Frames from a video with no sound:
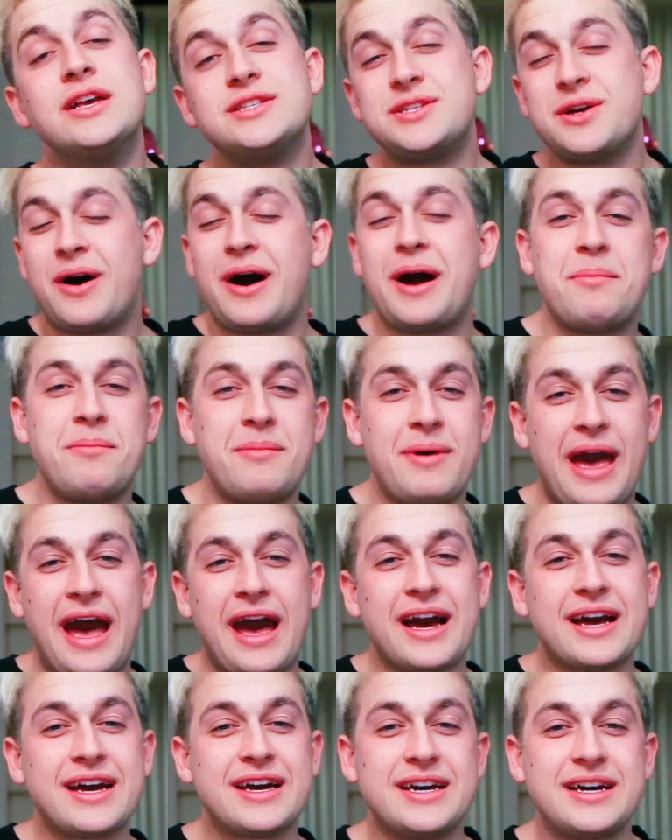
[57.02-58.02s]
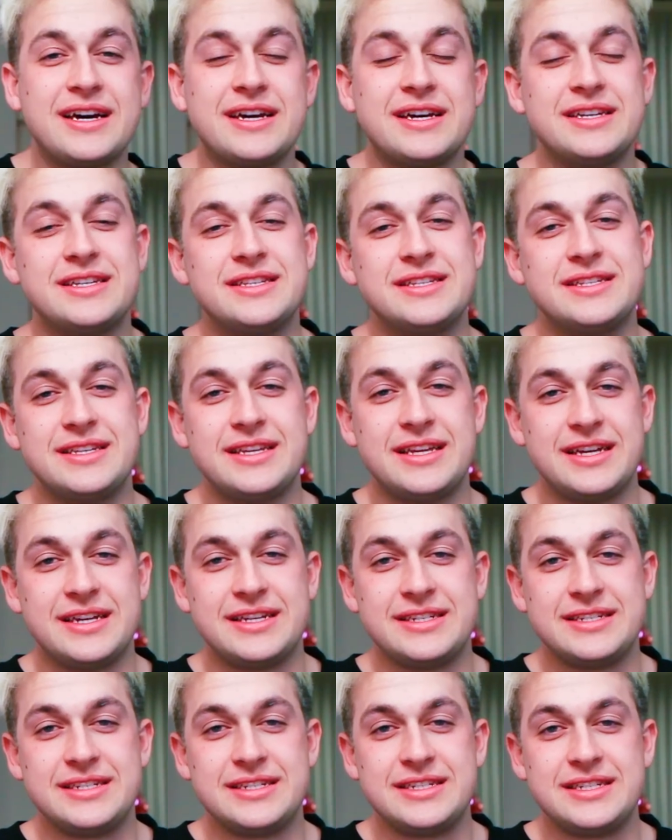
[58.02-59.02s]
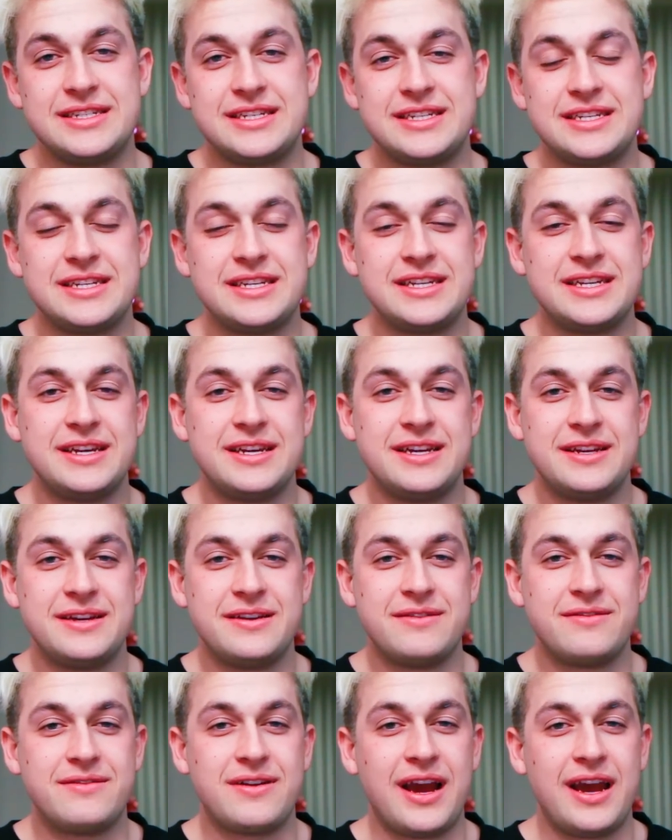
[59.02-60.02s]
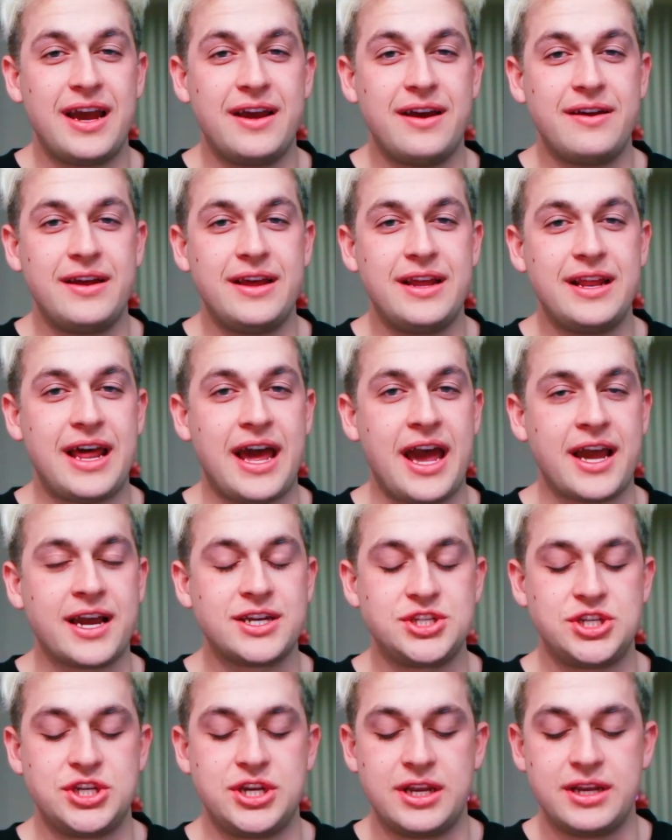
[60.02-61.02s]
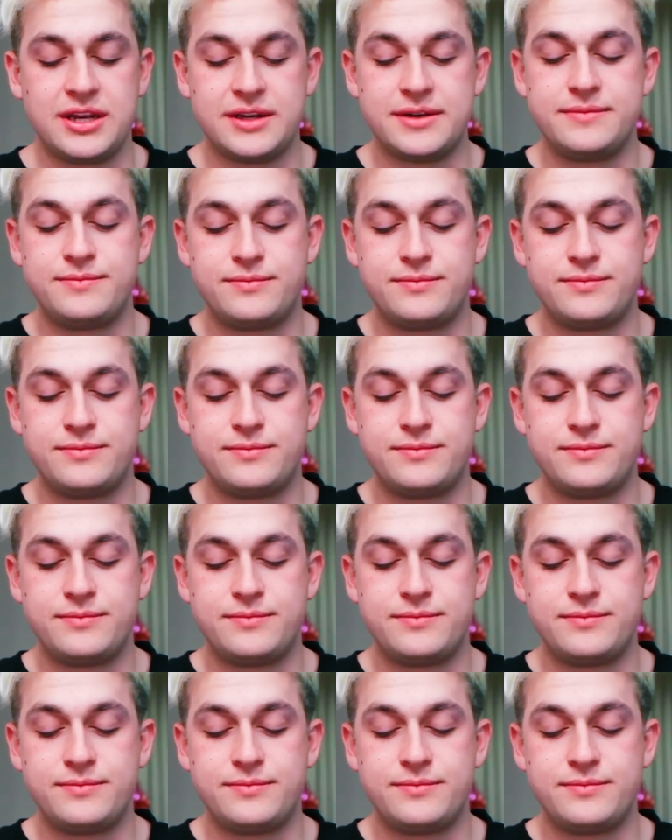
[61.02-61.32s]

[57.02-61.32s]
So I'm Mac, and... in action.